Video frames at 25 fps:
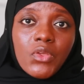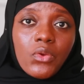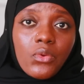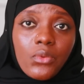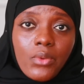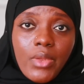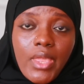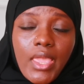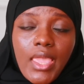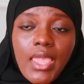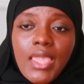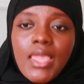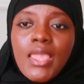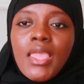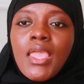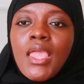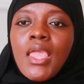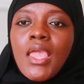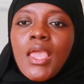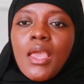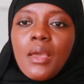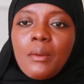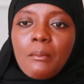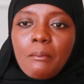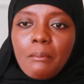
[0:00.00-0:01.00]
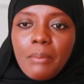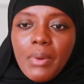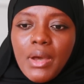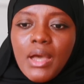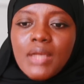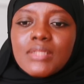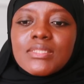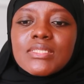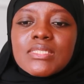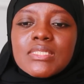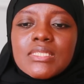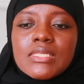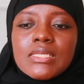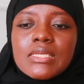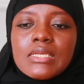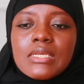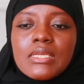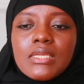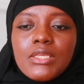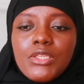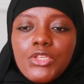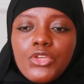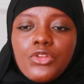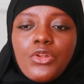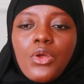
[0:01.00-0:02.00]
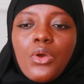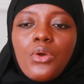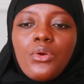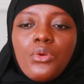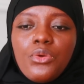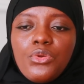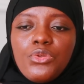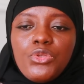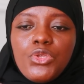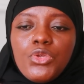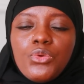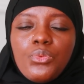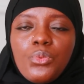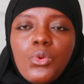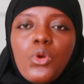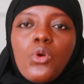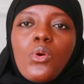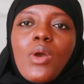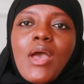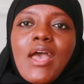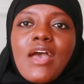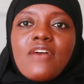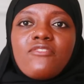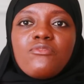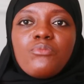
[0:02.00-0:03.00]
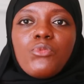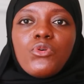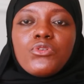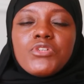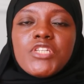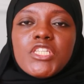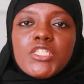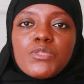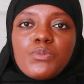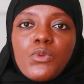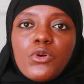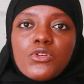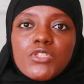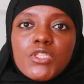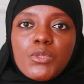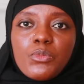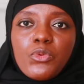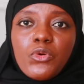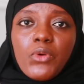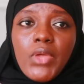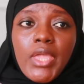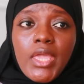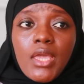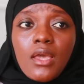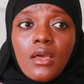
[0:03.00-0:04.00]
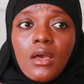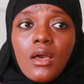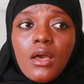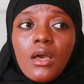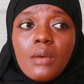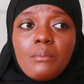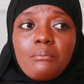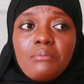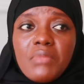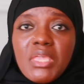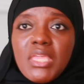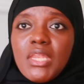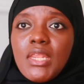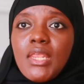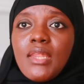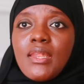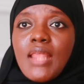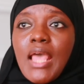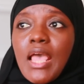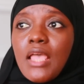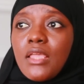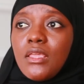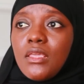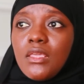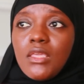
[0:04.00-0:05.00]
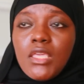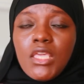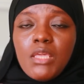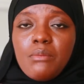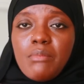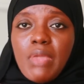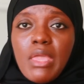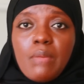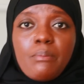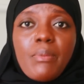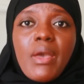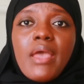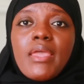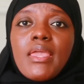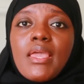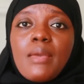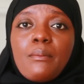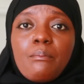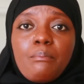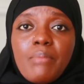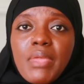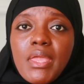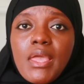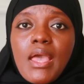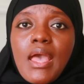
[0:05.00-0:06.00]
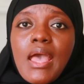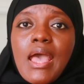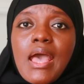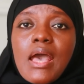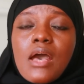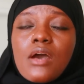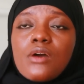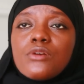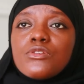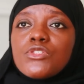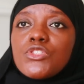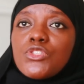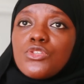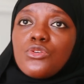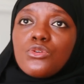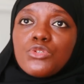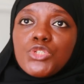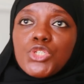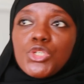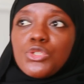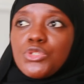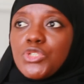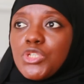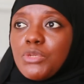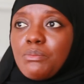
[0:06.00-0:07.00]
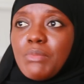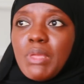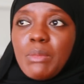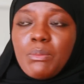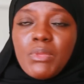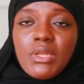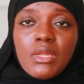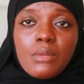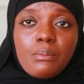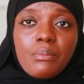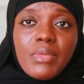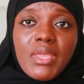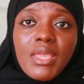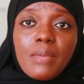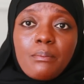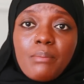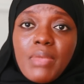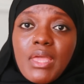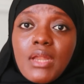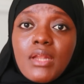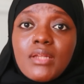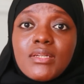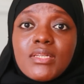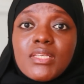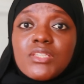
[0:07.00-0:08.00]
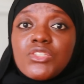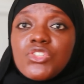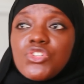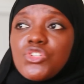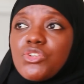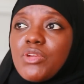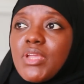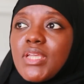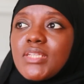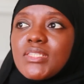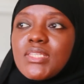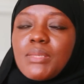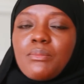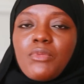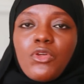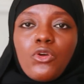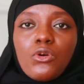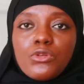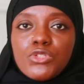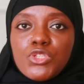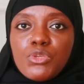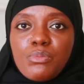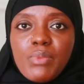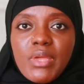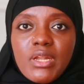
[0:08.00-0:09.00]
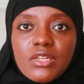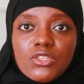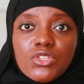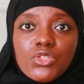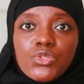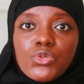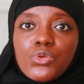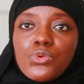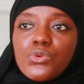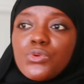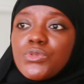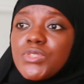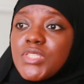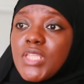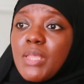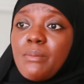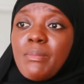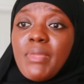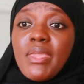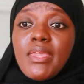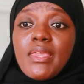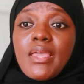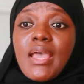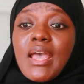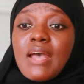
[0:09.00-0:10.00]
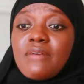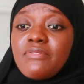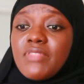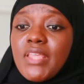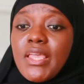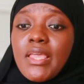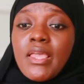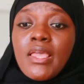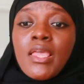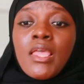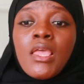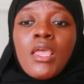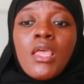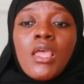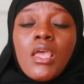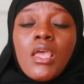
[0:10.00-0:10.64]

Okay? But, you know, you will have more disposable income, meaning that he may buy a bigger house, your children may be in a better district and go to better schools, they may have their